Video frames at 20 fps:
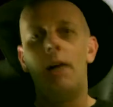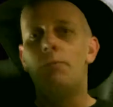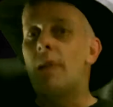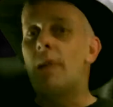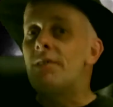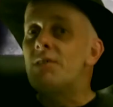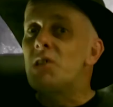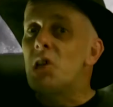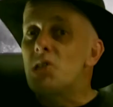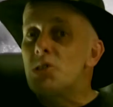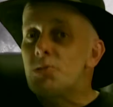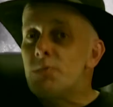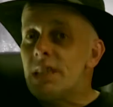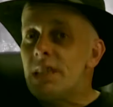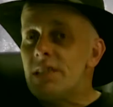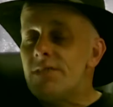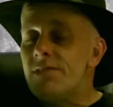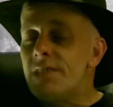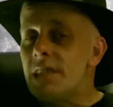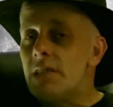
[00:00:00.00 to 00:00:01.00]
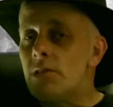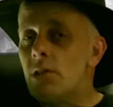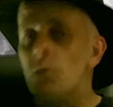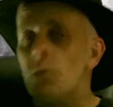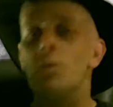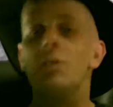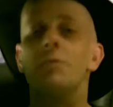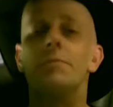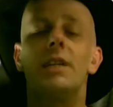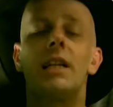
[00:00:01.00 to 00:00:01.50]
I forgot to bring the finger
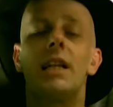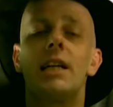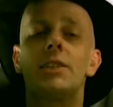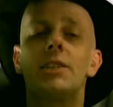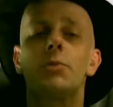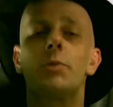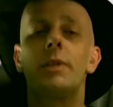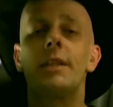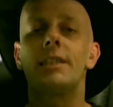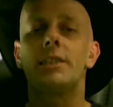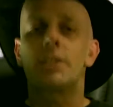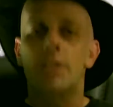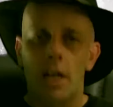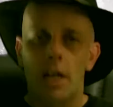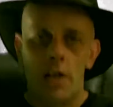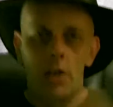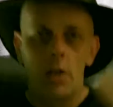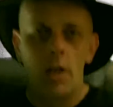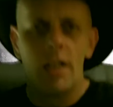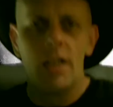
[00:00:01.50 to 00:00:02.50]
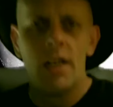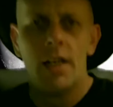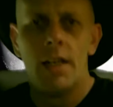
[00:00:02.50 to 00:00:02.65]
up with me last week, so